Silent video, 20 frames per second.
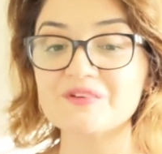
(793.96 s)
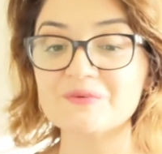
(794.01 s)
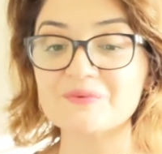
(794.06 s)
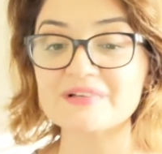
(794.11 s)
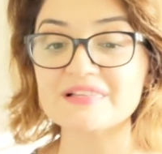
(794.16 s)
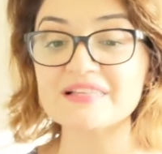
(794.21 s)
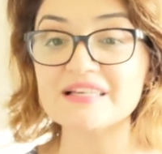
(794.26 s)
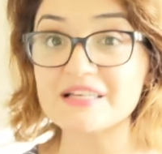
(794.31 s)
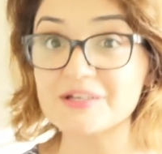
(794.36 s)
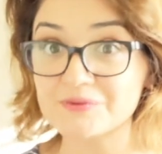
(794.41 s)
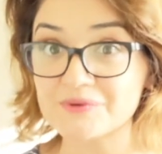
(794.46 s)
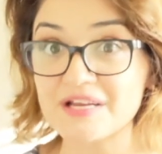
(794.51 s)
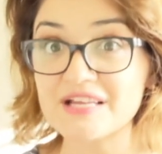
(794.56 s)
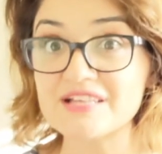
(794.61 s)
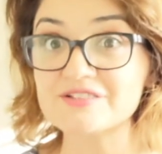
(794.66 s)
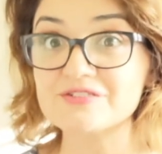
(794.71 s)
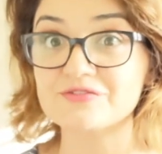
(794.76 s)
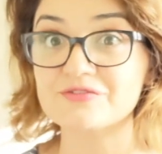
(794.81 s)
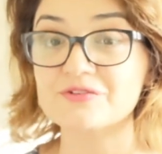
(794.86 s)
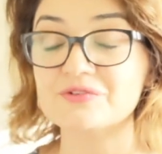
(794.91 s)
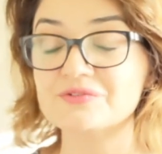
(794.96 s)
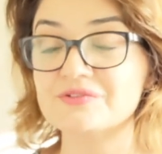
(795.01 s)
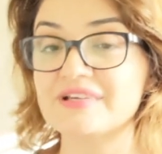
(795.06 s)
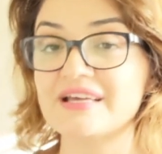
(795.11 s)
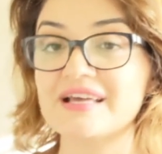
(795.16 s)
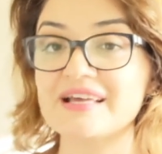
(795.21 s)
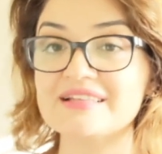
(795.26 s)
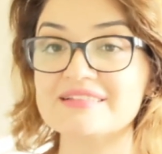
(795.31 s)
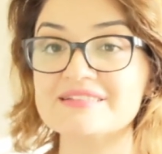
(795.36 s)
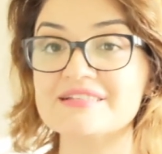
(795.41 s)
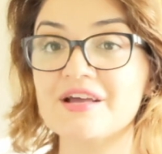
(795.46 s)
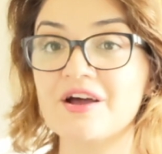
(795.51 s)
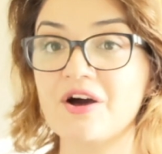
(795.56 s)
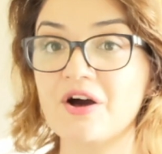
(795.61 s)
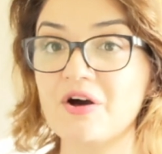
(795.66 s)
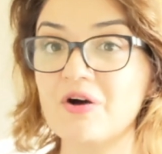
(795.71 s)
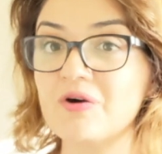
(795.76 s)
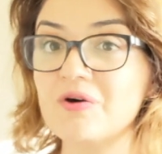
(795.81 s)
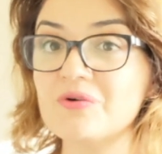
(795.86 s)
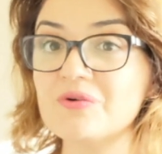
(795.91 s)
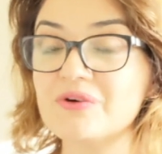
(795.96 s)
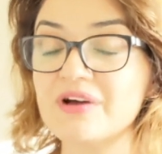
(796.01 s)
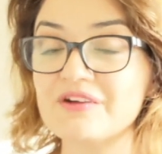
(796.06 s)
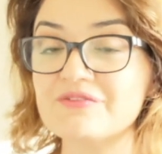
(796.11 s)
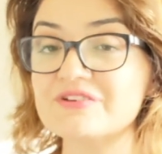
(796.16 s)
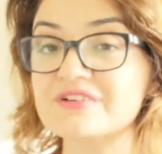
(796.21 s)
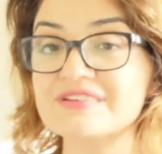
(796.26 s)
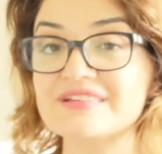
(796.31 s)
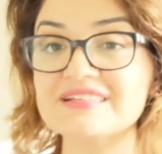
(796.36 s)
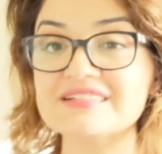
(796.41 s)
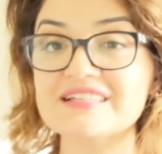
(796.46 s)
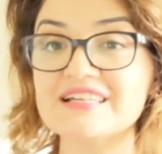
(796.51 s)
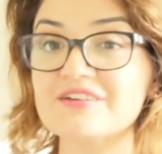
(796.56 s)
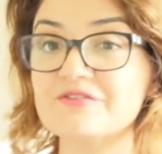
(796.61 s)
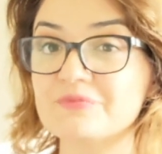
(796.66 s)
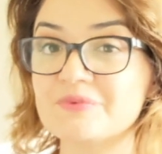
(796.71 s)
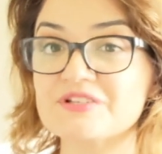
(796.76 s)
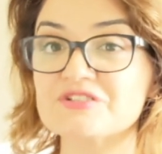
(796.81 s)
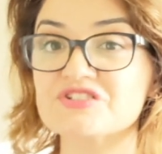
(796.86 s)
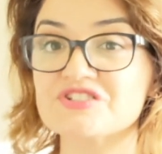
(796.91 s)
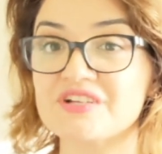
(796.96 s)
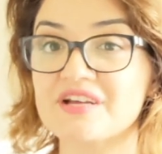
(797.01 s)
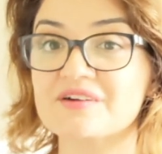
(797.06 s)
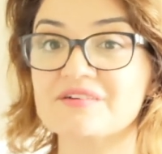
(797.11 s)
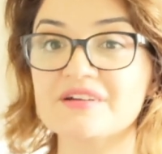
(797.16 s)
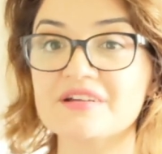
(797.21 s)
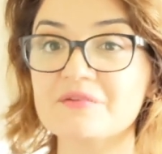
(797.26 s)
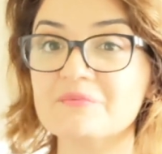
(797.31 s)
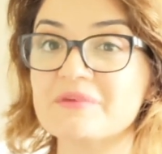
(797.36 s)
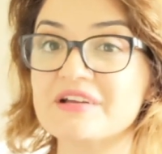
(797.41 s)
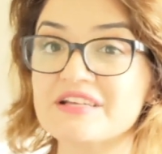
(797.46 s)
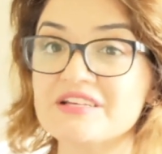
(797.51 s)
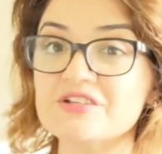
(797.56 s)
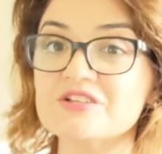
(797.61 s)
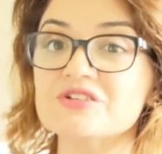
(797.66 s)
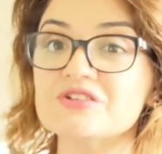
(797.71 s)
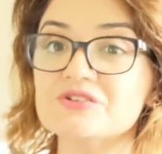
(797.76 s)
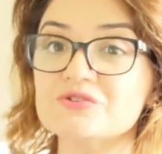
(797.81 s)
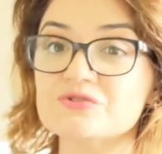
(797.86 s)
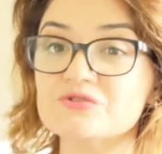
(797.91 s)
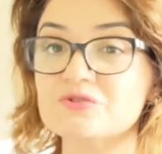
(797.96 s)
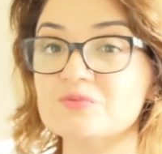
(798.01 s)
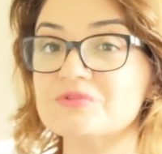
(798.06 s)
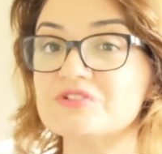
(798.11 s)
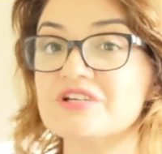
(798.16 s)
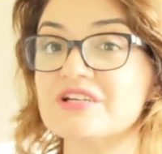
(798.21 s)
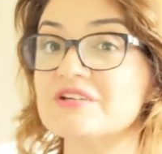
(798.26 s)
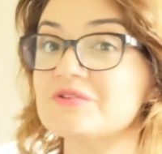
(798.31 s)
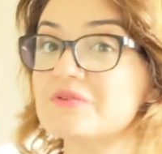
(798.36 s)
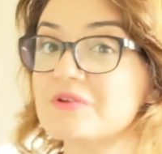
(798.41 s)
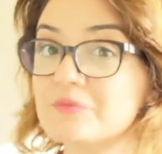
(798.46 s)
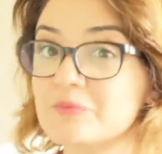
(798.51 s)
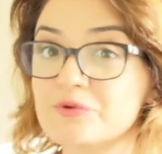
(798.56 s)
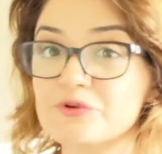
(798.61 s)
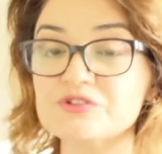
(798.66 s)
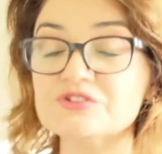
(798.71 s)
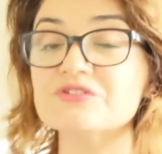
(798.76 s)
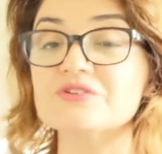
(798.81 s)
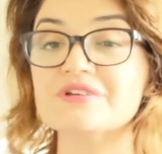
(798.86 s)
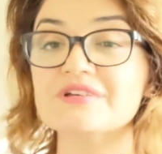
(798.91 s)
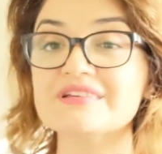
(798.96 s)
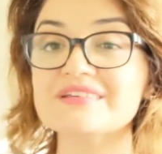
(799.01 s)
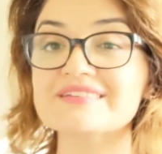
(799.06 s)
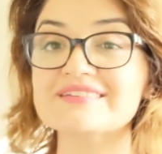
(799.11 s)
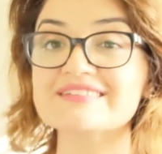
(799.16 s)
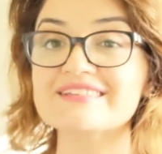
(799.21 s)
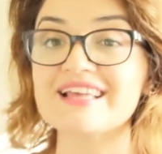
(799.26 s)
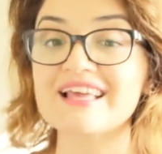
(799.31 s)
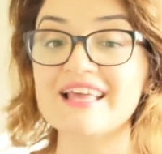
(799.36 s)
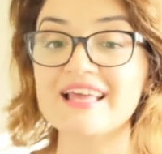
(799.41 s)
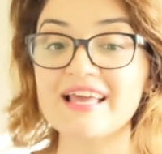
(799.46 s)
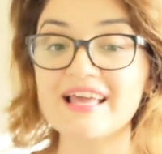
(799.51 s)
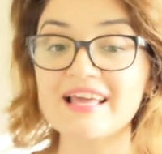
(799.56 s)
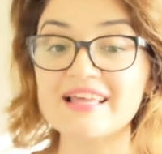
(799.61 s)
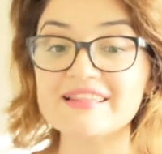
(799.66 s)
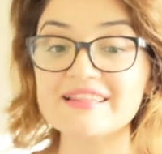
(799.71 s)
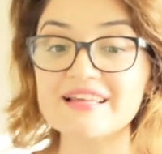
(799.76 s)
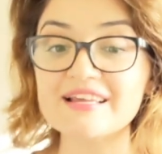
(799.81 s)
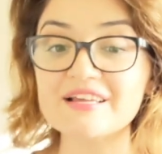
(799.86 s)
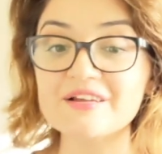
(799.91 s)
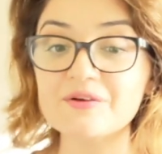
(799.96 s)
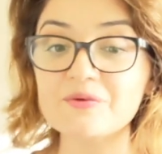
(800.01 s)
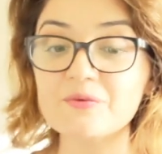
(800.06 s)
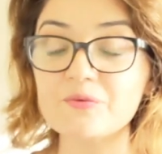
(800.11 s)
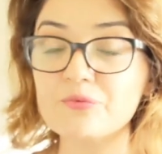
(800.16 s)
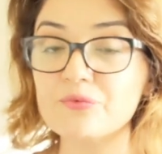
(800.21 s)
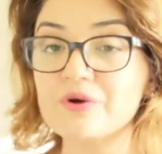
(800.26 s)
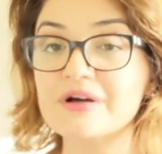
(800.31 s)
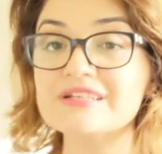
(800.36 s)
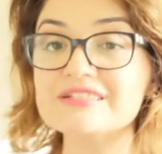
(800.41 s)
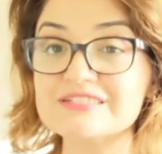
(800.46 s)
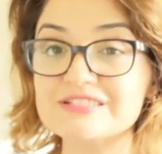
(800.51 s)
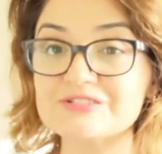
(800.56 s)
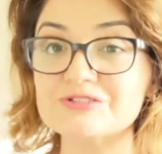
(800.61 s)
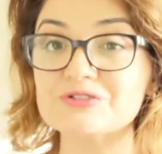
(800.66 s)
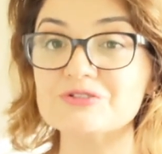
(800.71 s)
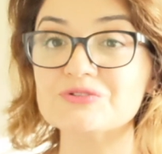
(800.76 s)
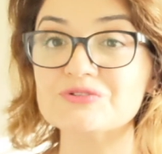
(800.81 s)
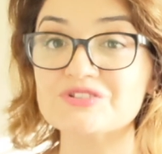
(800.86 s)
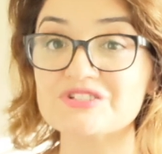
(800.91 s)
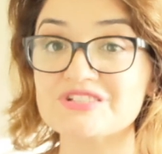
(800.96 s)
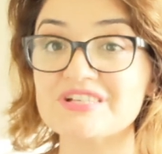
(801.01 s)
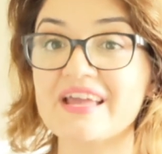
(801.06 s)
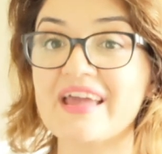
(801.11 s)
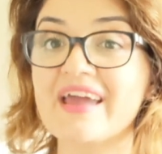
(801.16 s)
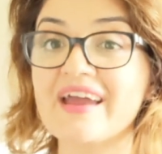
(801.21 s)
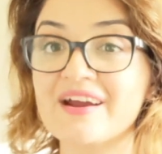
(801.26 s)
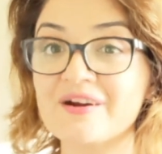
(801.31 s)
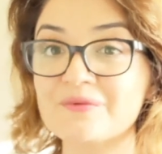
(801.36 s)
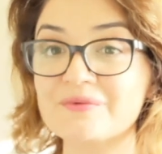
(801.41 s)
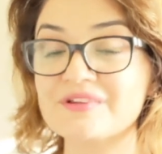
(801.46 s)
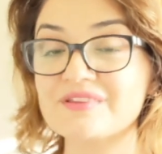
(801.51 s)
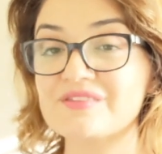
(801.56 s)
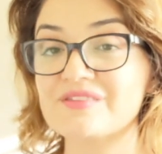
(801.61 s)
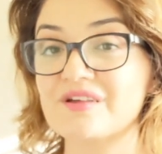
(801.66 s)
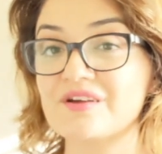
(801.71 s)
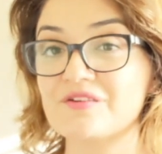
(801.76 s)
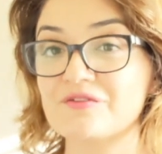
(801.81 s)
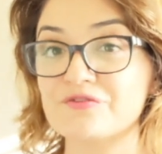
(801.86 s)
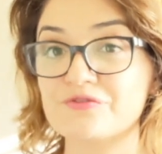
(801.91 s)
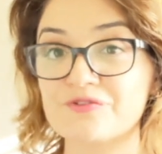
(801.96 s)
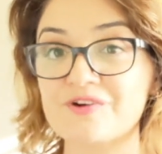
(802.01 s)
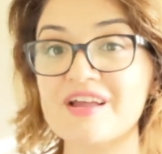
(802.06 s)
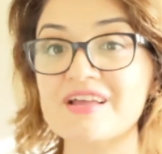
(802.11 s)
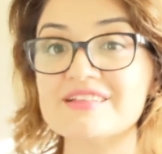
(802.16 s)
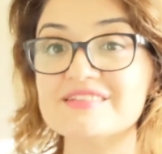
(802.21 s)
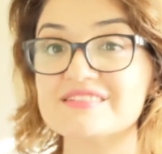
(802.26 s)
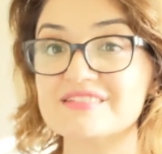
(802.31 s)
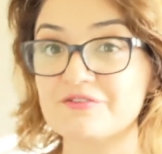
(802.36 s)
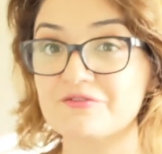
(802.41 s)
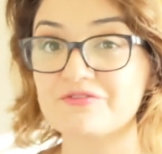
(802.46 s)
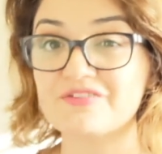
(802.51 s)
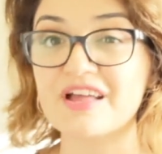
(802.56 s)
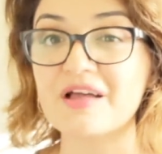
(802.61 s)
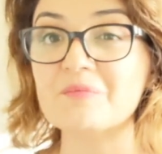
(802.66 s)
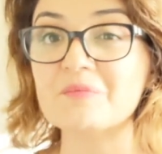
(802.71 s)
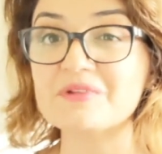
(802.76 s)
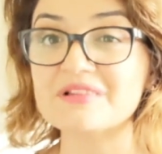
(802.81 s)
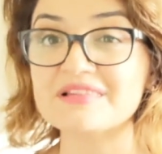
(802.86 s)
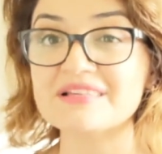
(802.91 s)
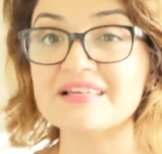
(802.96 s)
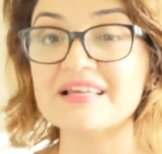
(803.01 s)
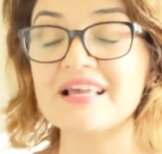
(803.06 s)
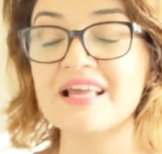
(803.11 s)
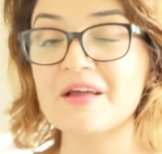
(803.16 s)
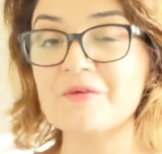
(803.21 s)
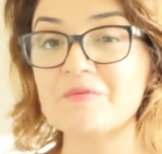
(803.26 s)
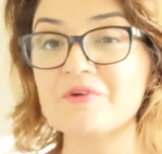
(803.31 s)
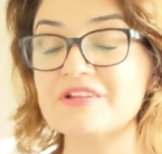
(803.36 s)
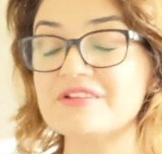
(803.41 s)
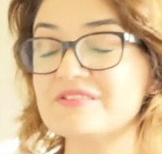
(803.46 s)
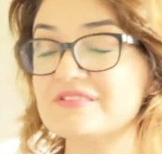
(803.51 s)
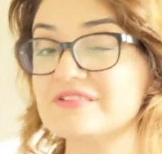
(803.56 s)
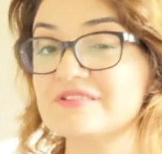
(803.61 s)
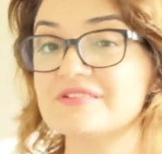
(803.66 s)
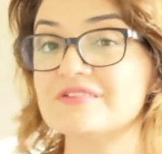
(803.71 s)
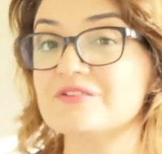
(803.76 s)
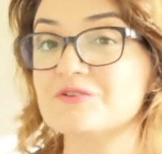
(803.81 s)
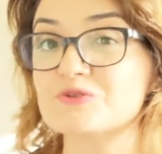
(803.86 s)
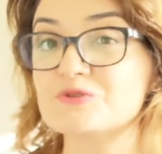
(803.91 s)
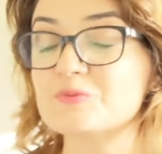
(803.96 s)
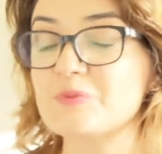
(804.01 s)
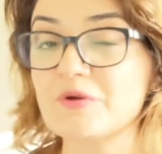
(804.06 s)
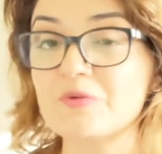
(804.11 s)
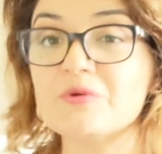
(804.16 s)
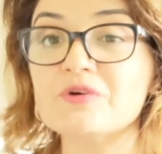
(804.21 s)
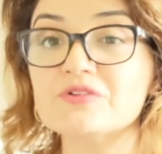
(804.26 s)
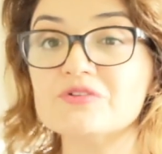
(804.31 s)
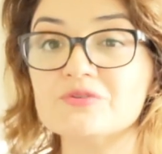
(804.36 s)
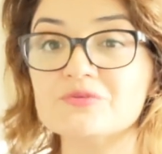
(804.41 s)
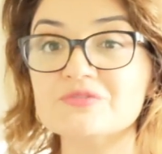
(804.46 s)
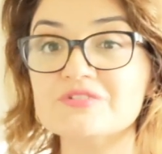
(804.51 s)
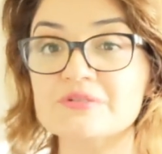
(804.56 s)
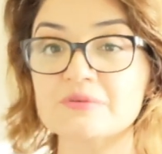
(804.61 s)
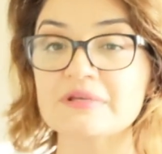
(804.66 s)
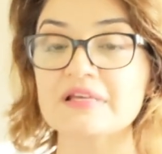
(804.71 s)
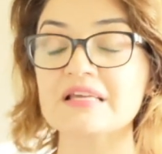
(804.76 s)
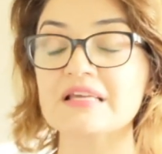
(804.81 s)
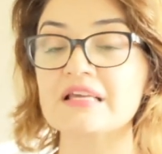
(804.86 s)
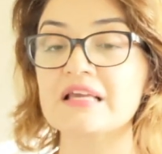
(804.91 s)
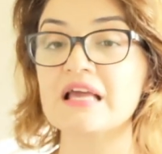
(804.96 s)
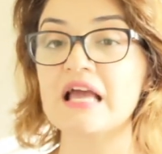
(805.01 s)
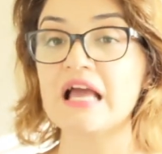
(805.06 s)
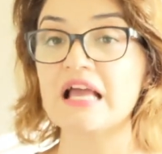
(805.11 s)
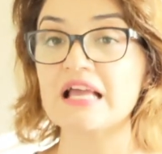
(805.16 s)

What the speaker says: really grateful that everything that I've been sharing in my YouTube channel in Portuguese, and they want to share with friends and family, but those people don't speak